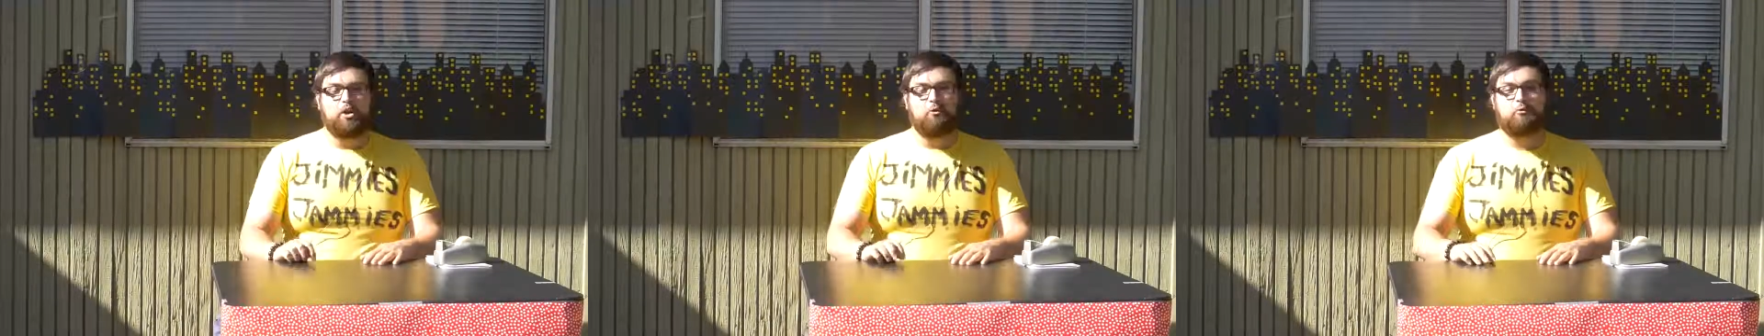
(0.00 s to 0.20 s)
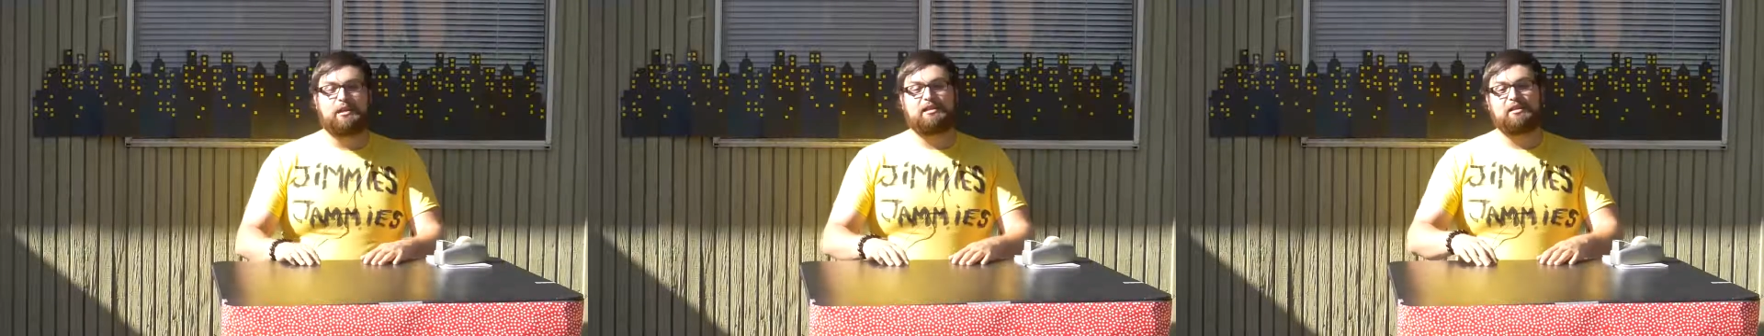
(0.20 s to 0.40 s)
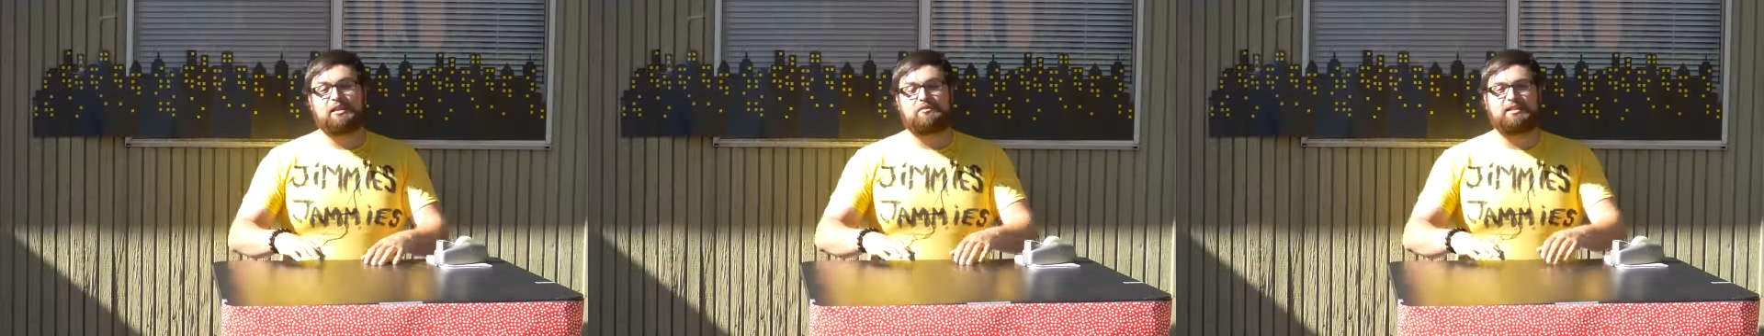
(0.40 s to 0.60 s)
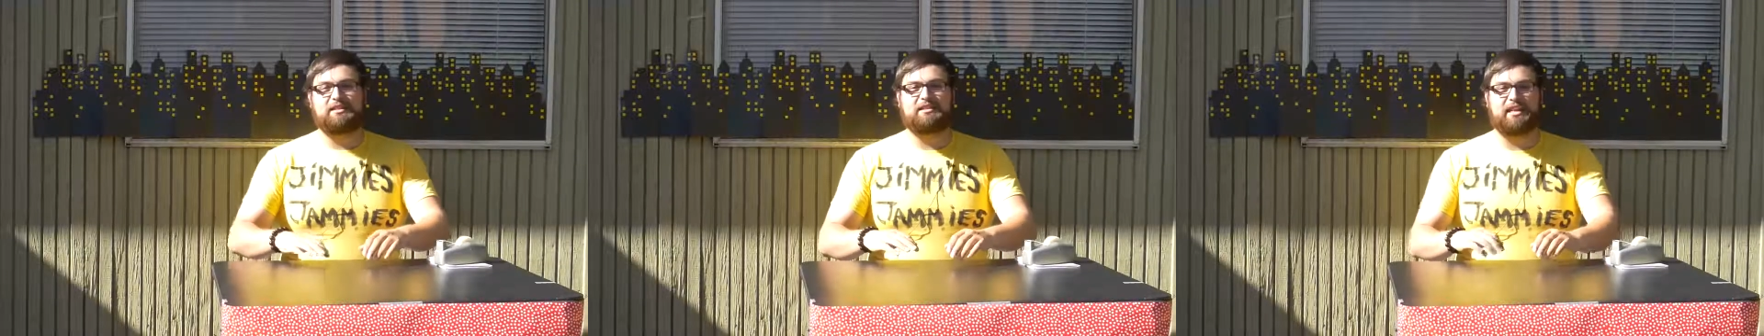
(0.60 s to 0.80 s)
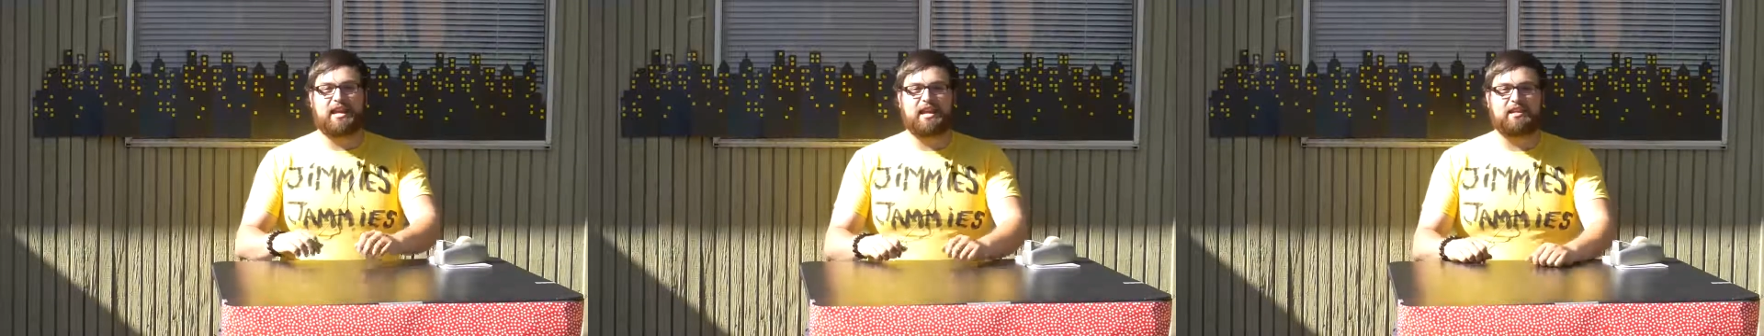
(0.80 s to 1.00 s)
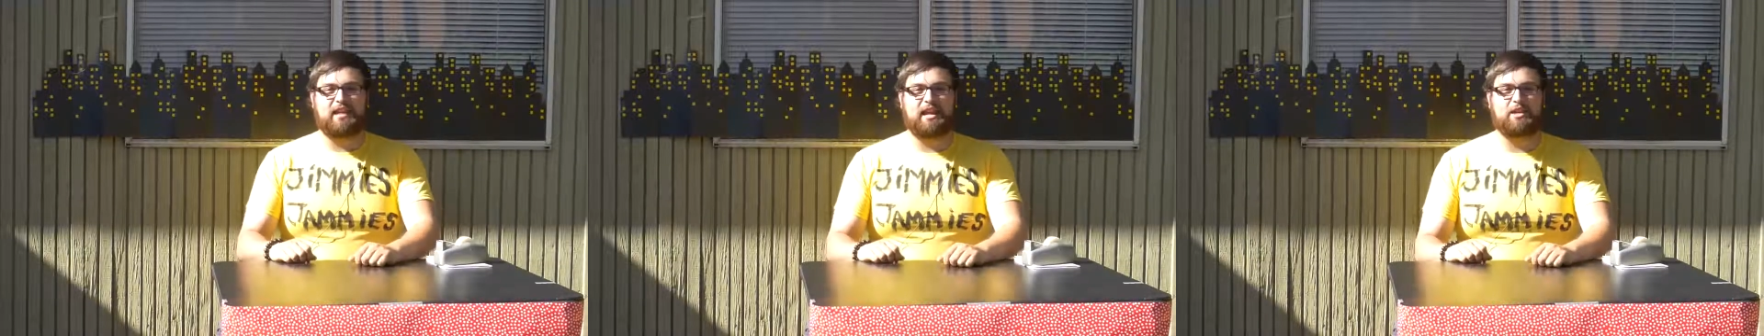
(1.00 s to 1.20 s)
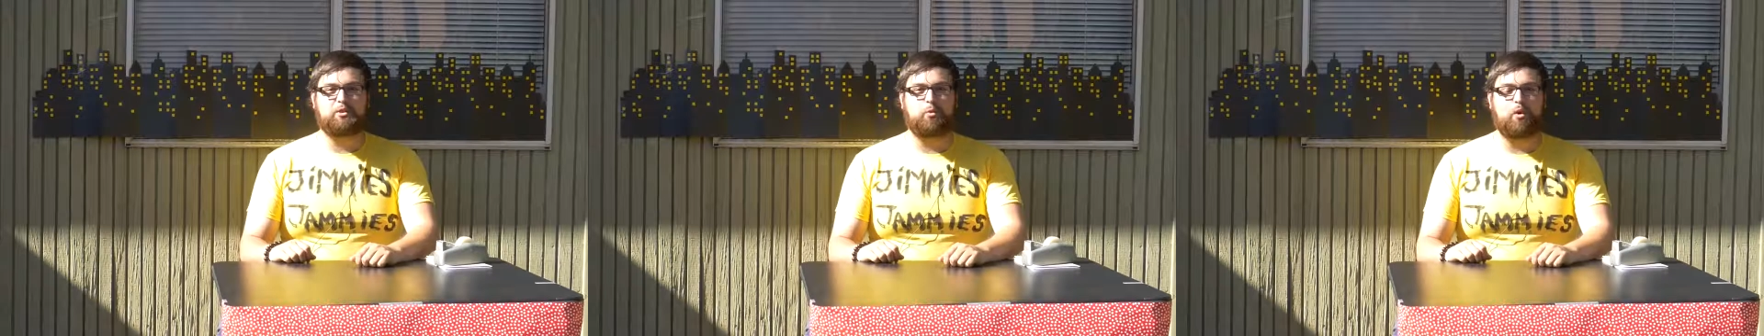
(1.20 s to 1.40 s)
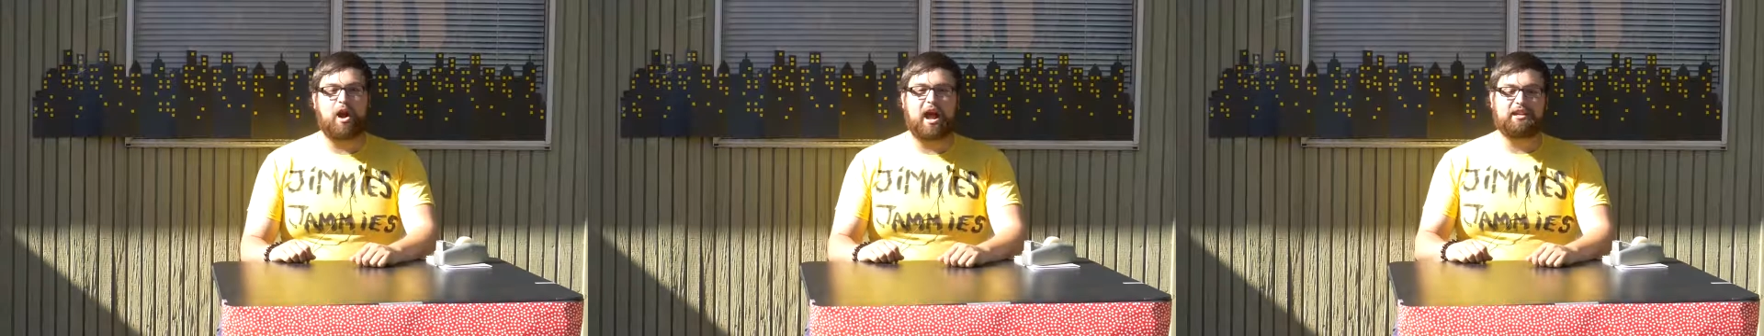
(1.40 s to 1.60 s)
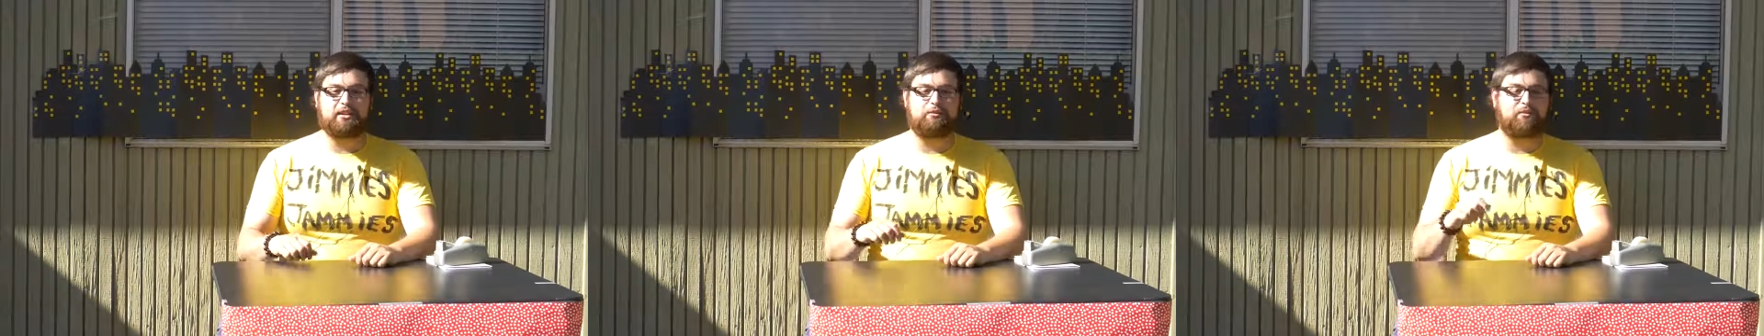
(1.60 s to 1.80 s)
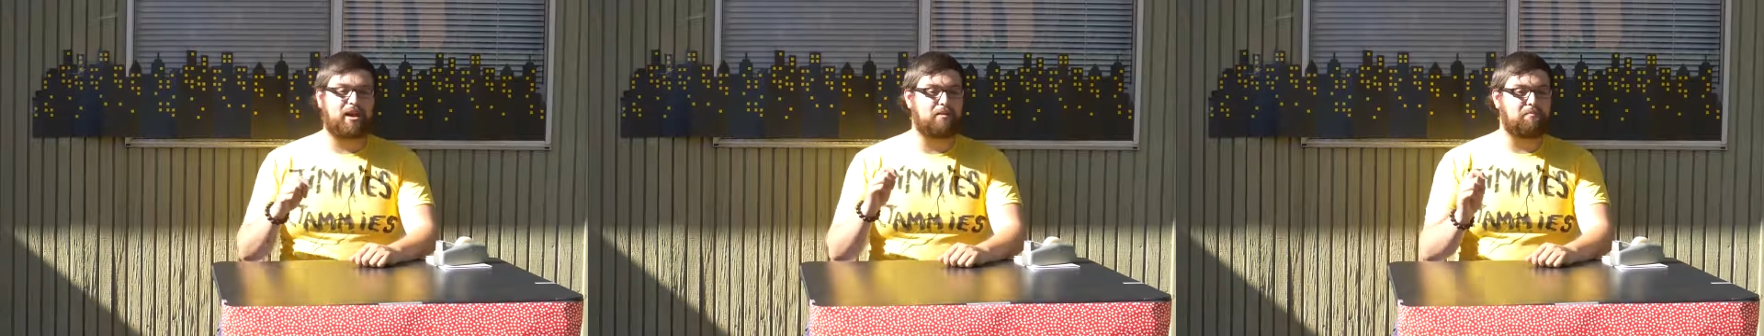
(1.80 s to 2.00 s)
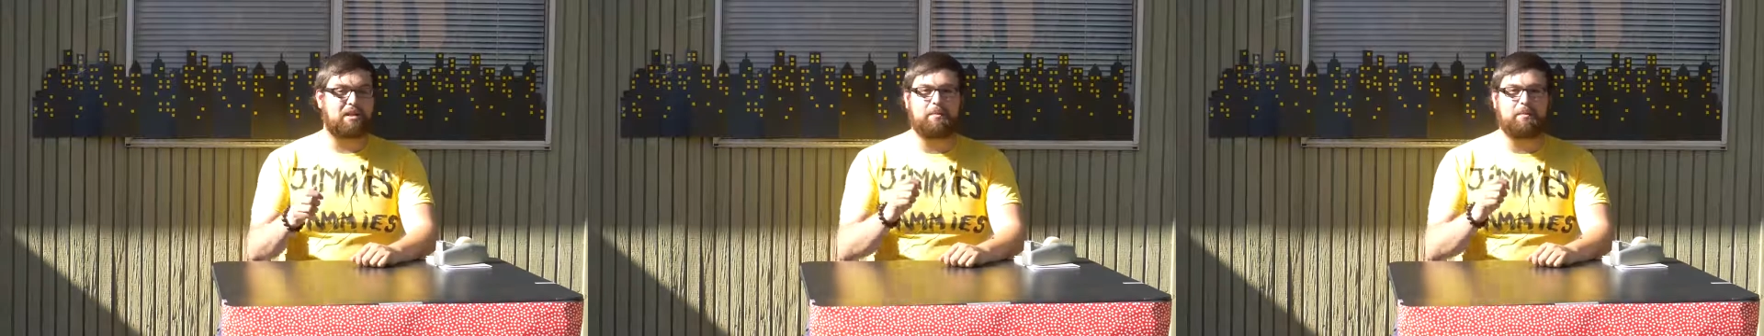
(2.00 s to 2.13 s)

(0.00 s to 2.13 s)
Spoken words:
We live in a day and age where I can find